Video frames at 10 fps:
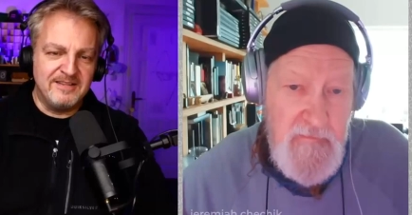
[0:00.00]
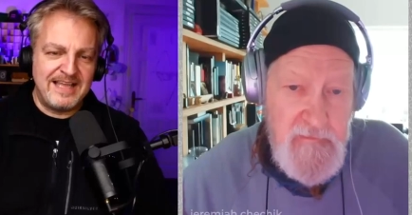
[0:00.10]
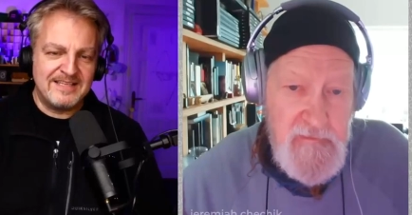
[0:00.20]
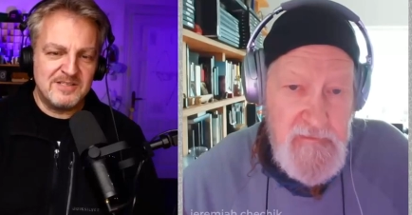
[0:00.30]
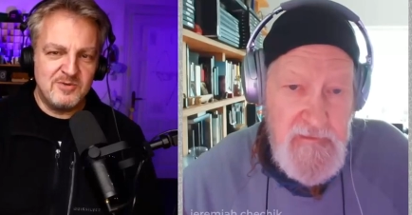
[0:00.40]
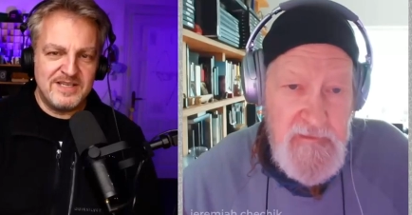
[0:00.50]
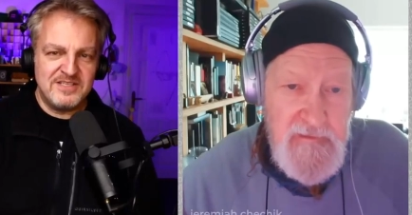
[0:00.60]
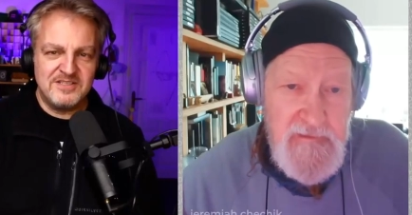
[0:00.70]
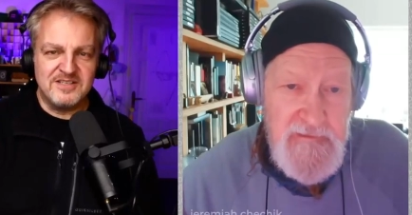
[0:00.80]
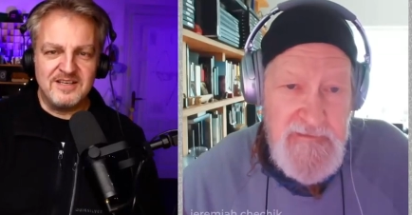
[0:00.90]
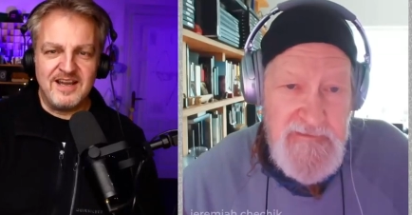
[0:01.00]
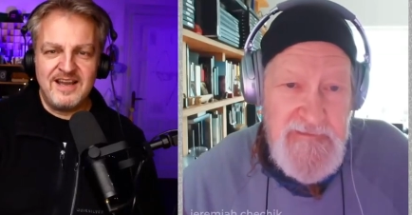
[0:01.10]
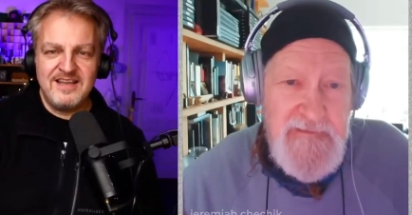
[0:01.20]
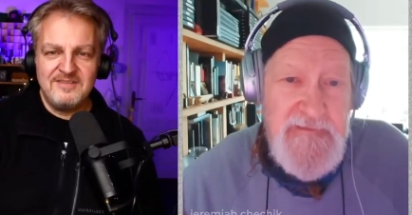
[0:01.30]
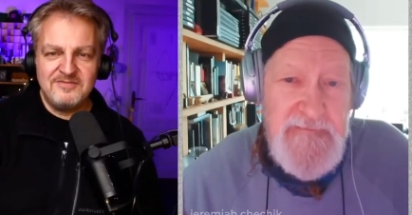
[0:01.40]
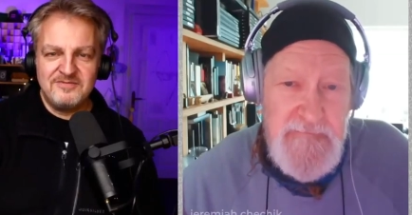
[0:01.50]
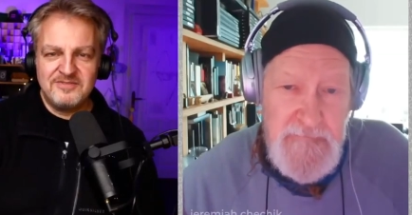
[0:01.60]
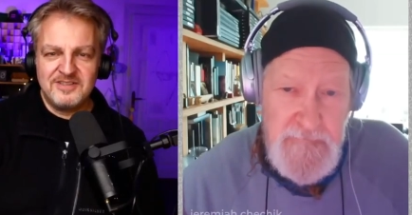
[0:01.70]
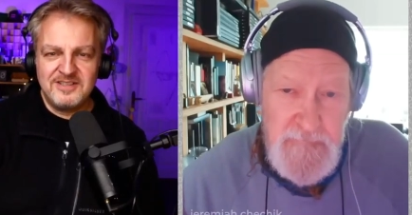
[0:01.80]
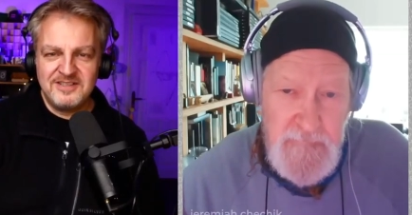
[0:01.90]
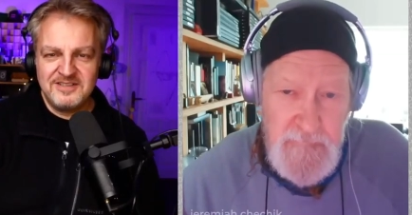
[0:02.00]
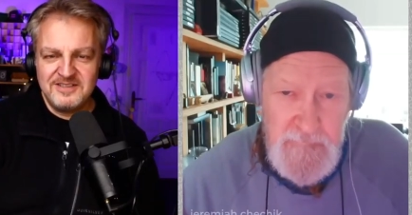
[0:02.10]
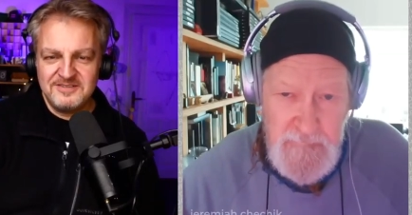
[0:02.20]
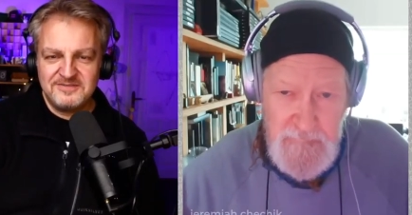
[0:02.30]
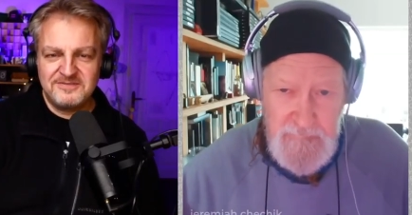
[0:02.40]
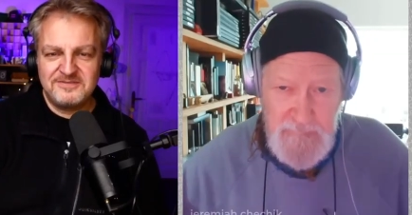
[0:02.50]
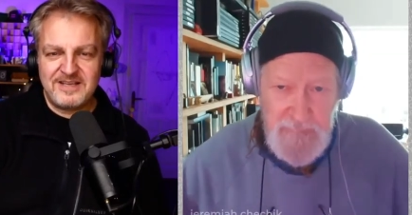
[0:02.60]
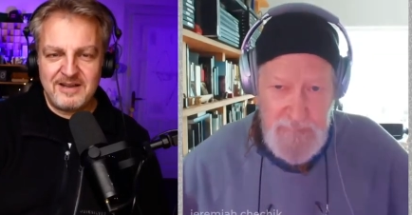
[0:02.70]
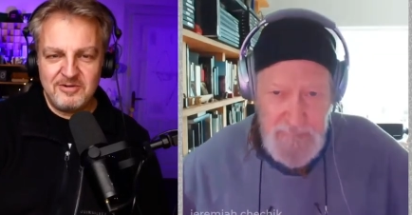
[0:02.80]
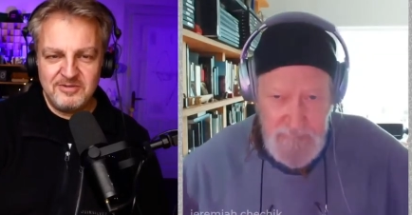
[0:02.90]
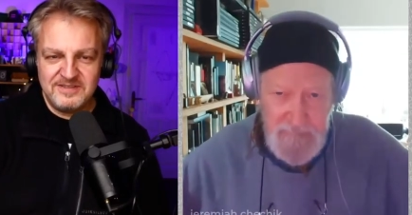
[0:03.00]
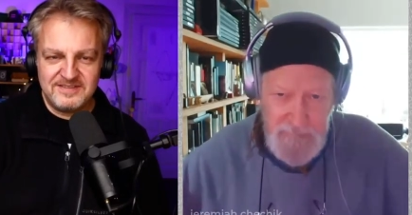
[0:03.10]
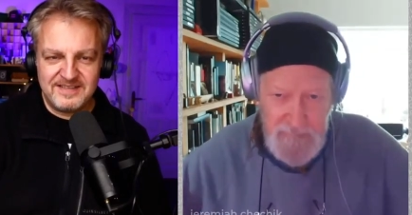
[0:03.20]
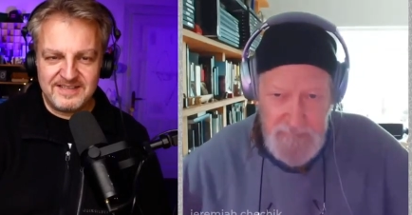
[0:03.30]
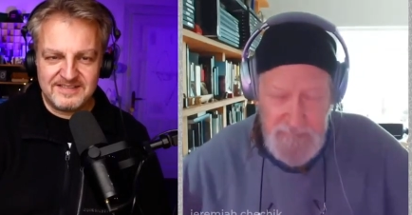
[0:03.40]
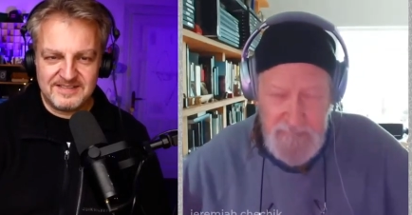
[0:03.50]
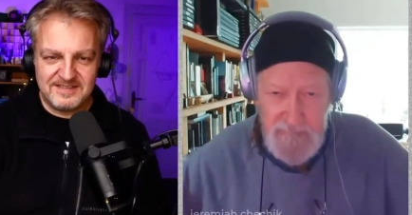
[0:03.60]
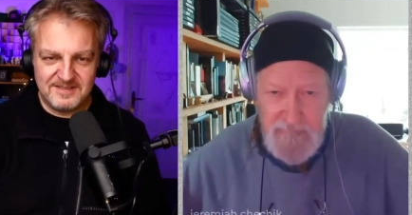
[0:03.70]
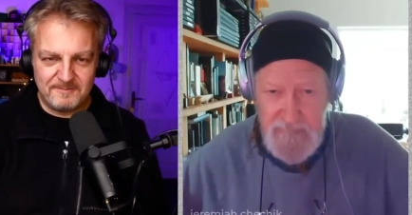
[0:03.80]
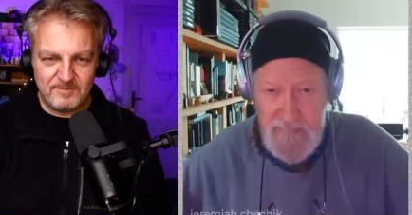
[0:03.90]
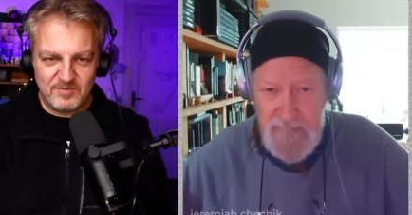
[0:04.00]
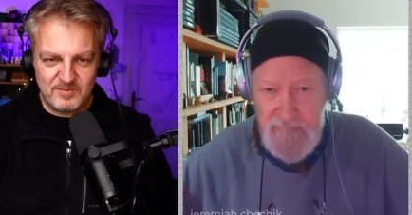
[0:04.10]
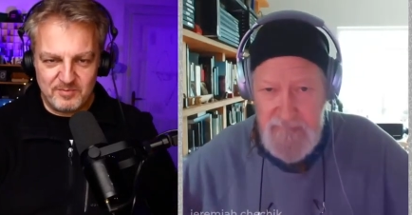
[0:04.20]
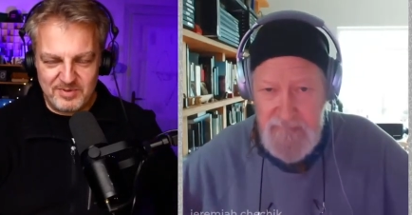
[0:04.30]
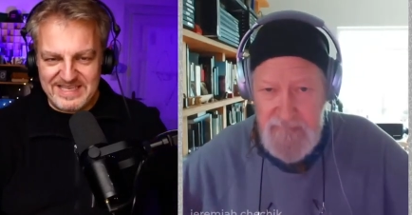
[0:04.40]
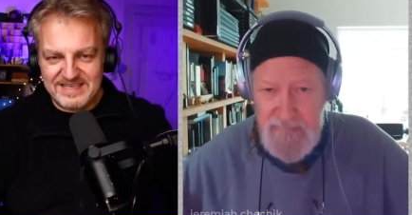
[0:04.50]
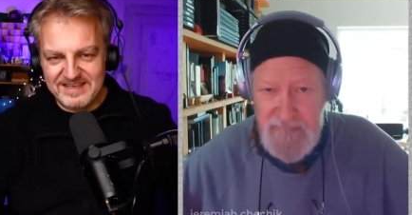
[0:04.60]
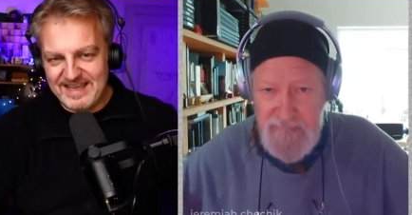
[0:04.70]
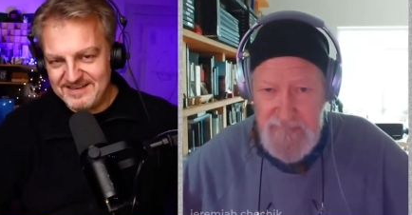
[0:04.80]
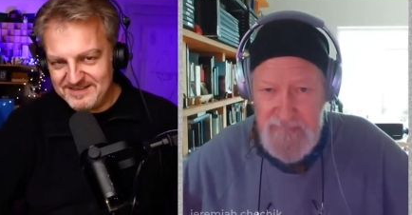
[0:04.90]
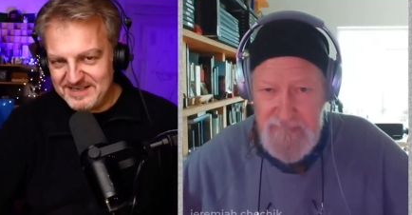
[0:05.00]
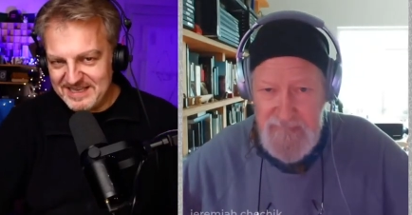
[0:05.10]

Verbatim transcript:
Speaker 1: last question. I have uh, found that being at